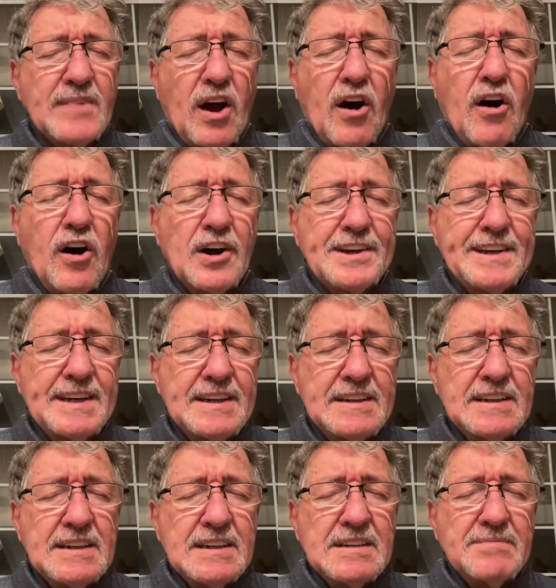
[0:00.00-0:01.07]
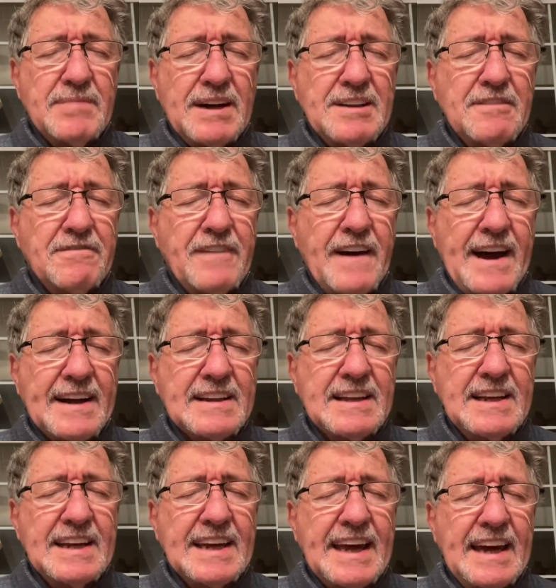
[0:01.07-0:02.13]
awed by the fact
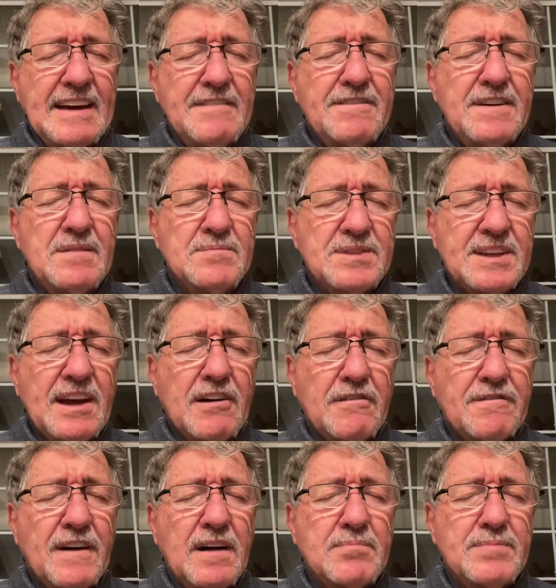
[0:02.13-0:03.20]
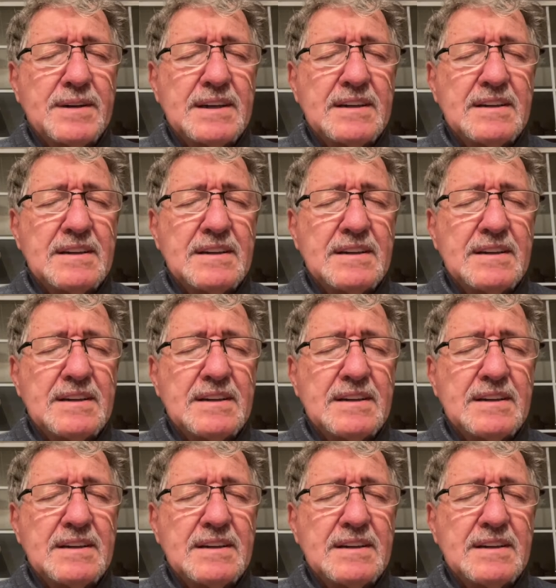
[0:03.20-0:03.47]
that he gave himself up,